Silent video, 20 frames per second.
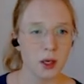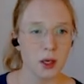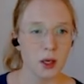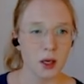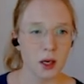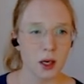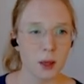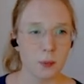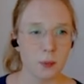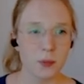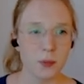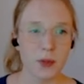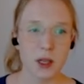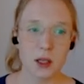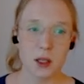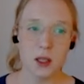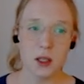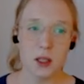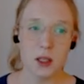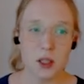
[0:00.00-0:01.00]
Um,
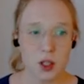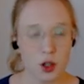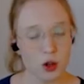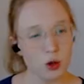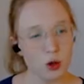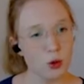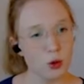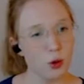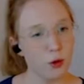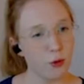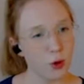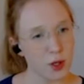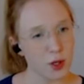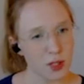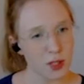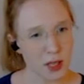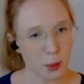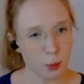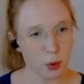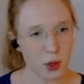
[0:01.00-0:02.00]
that is true for
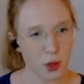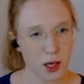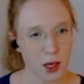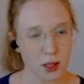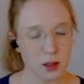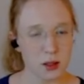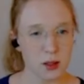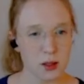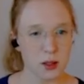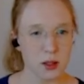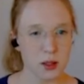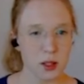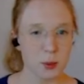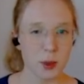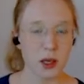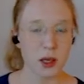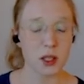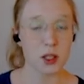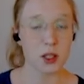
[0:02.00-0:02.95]
some practices, but it's